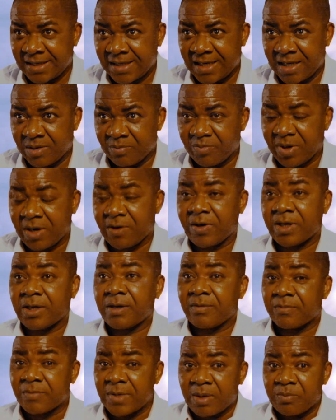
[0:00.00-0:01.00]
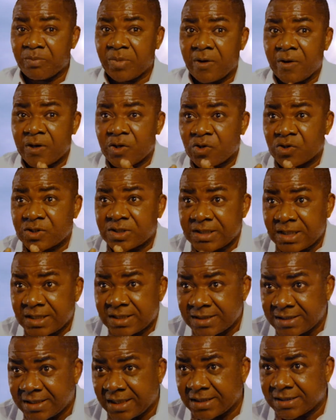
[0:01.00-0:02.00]
Empower, empower your
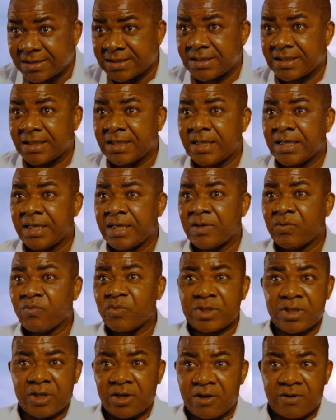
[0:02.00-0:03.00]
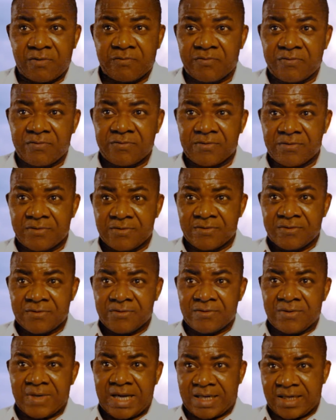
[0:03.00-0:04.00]
sixth sense with love
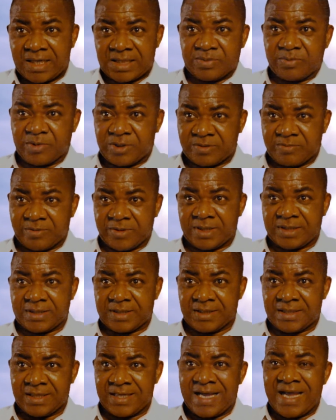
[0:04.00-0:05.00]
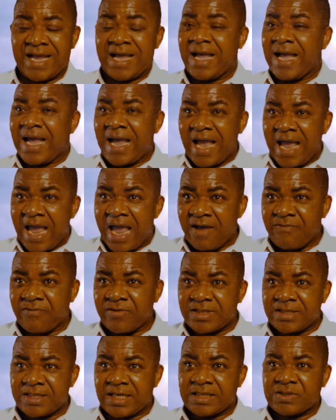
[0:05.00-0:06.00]
and responsibility.
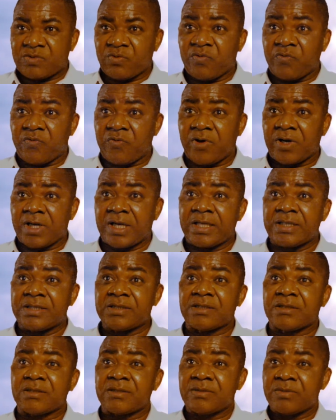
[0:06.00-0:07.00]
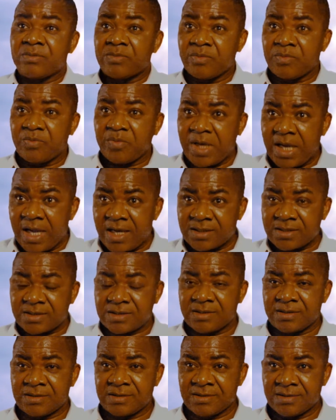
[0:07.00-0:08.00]
Everything else will fall into
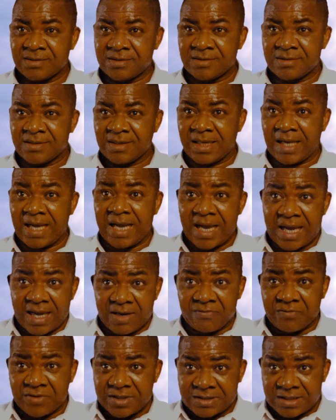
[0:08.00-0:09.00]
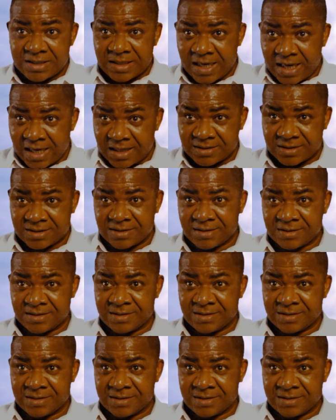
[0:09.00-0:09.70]
place. Everything else.